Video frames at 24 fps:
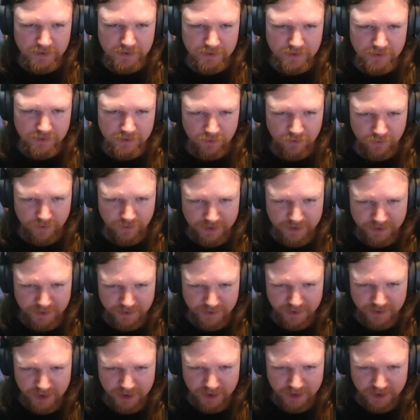Oh, there's the
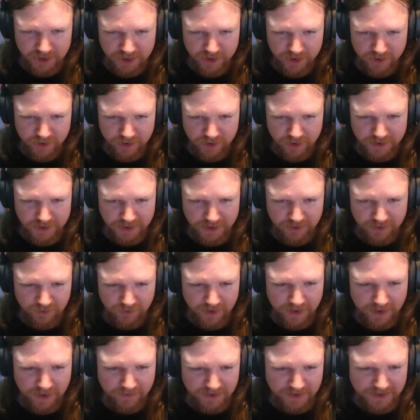Dutch.
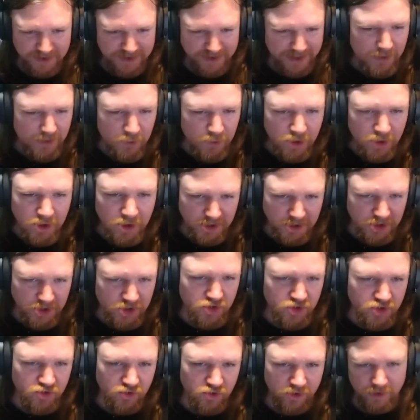33 heavies. That one I'd
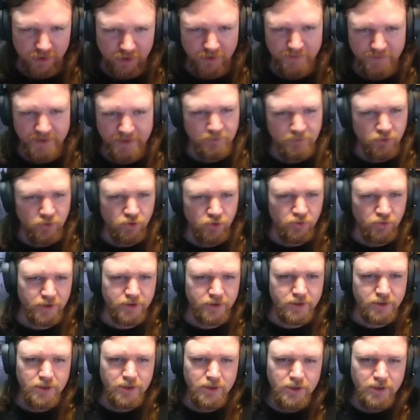struggle a bit more with.
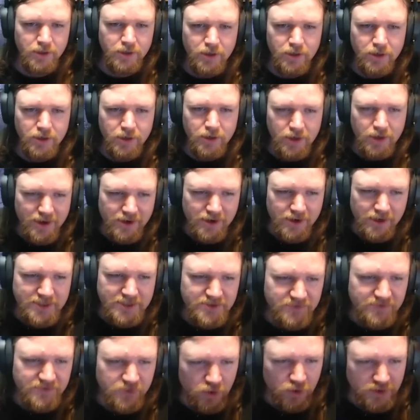Unless,
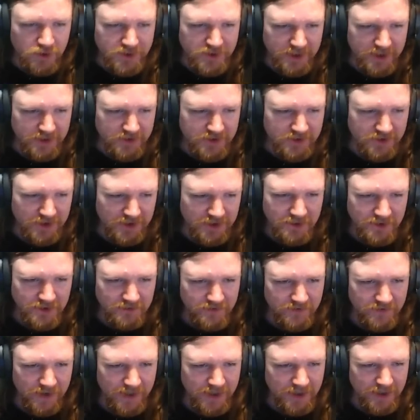of course, they decide to
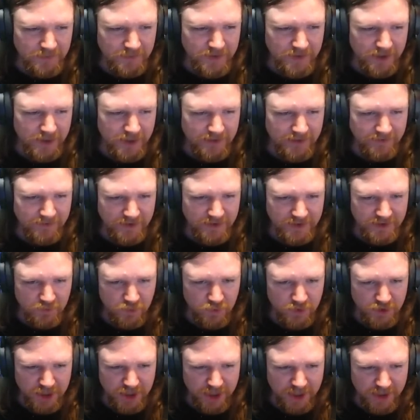divide up their navies, in
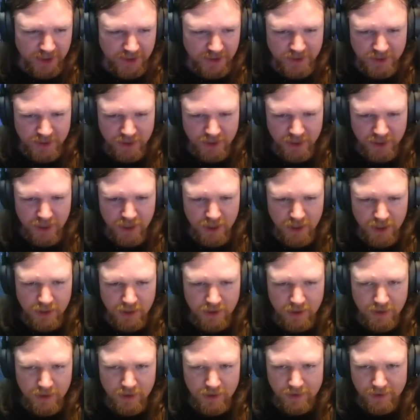which case...
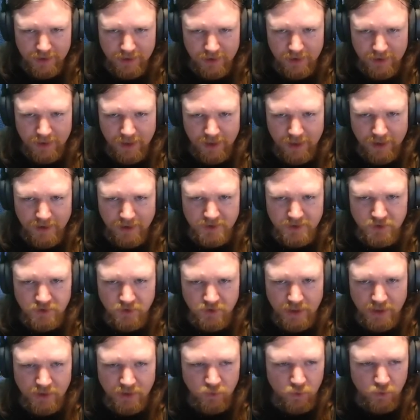Yeah, that's not going
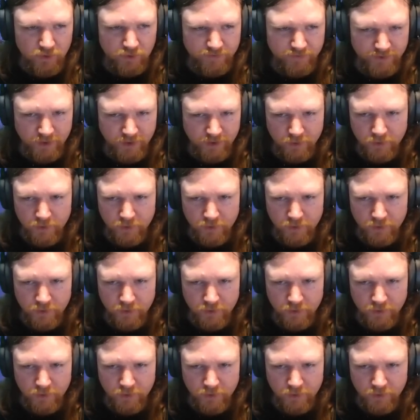to end well for you.